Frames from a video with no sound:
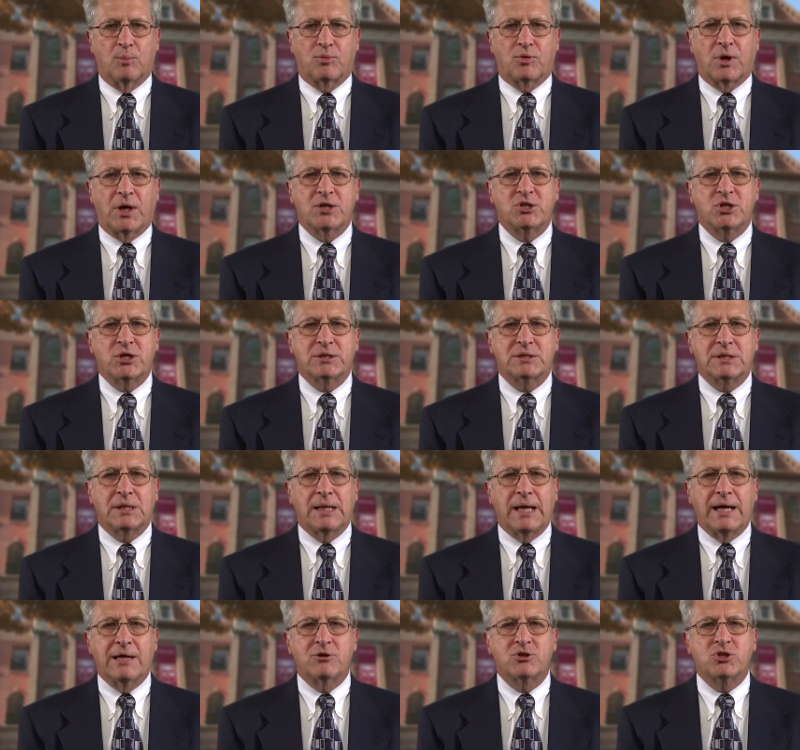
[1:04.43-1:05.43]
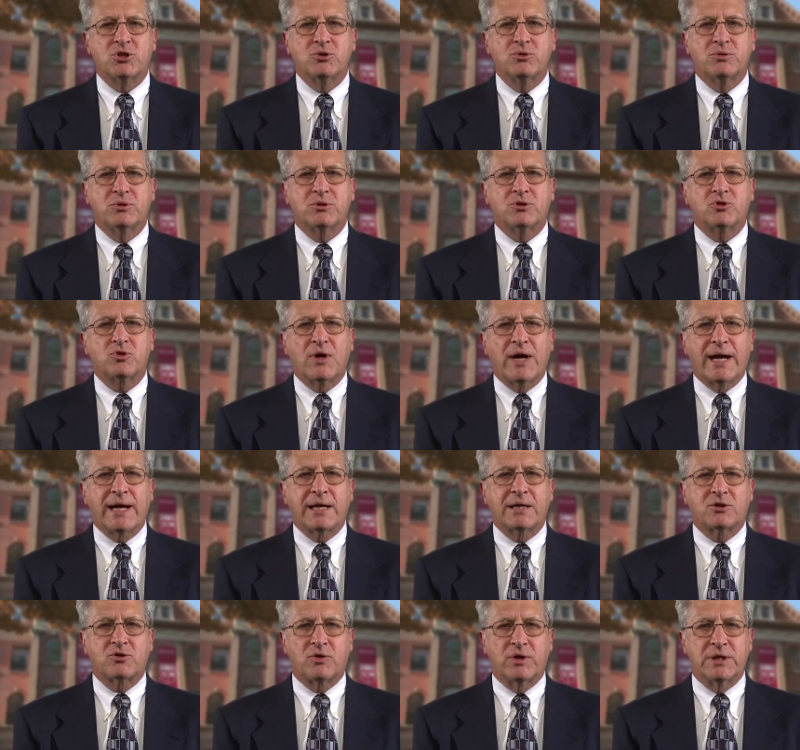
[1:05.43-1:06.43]
Projects allows you to
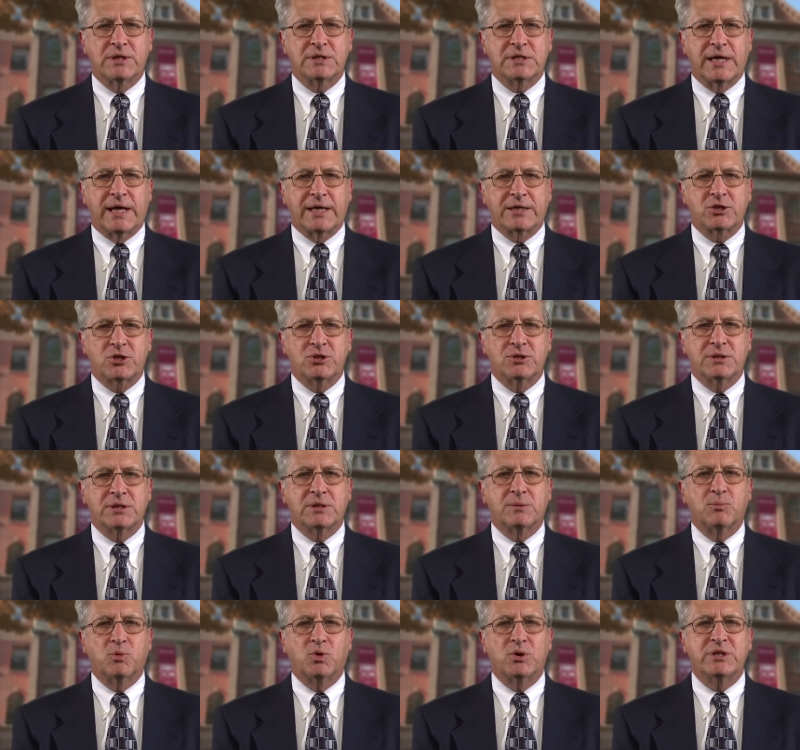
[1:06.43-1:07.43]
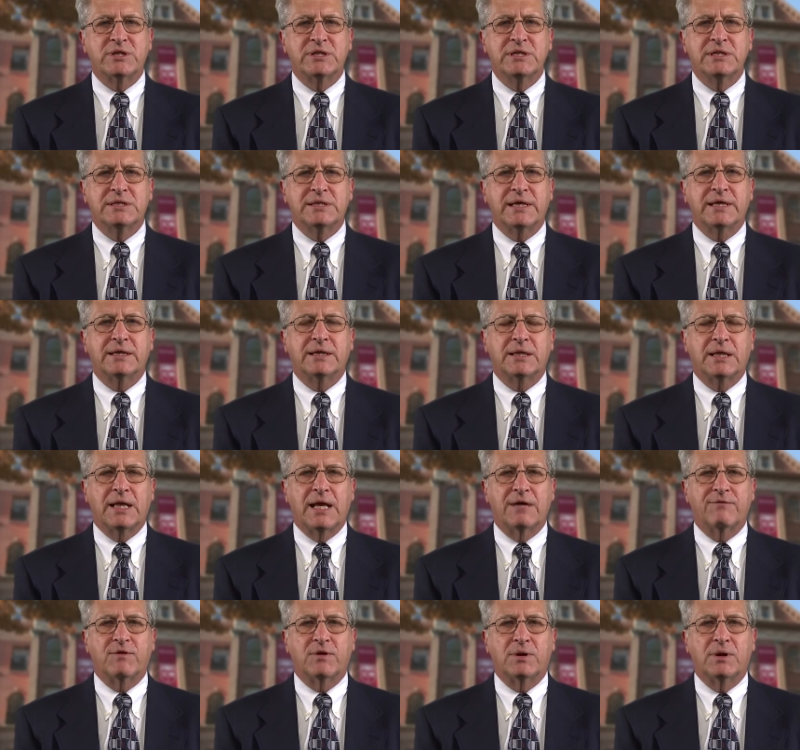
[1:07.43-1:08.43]
track transactions at a more detailed
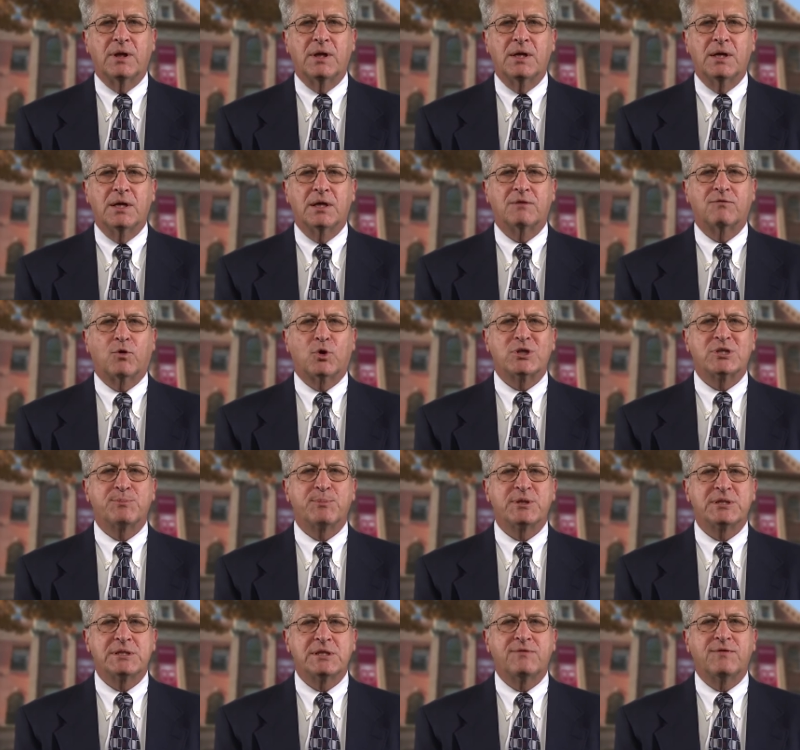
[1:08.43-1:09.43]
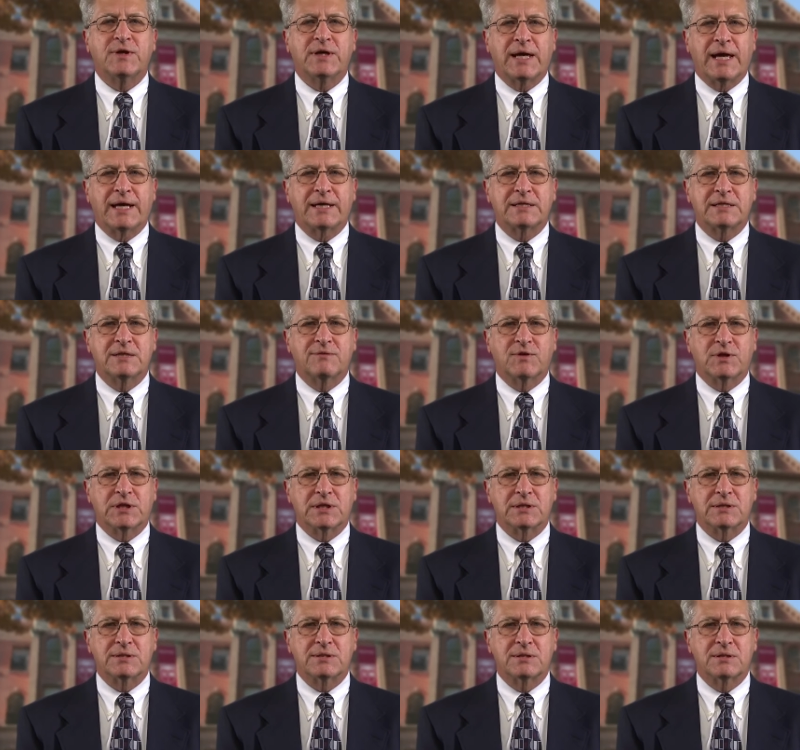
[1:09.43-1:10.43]
level for specific
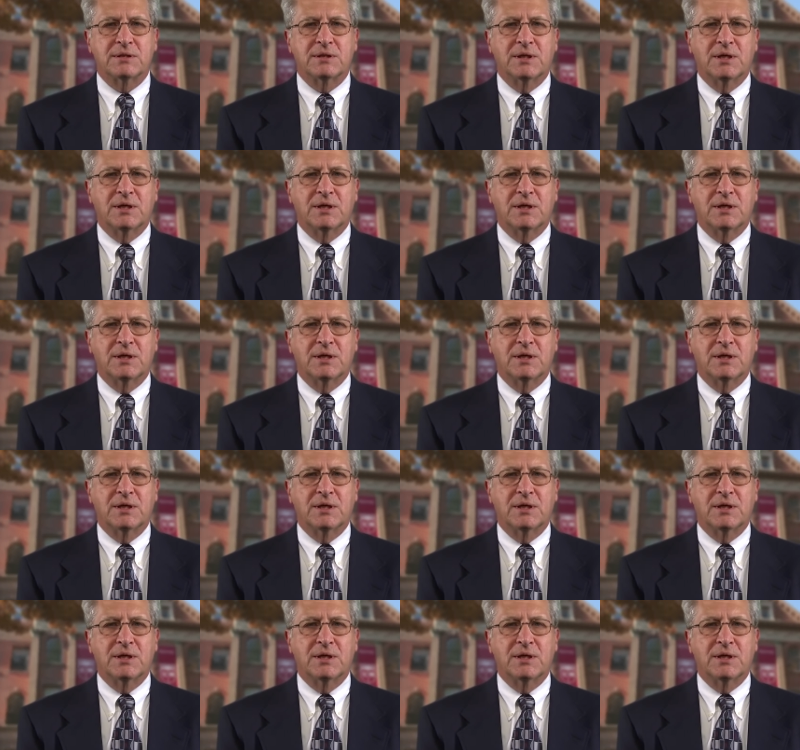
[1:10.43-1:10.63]
activities.